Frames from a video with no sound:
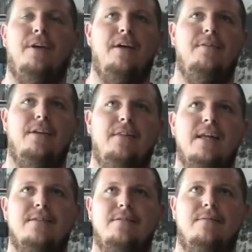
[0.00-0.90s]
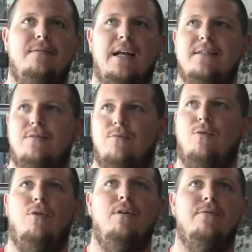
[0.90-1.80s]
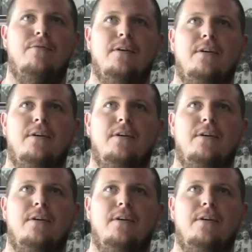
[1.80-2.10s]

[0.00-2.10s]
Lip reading: and I think that's the role of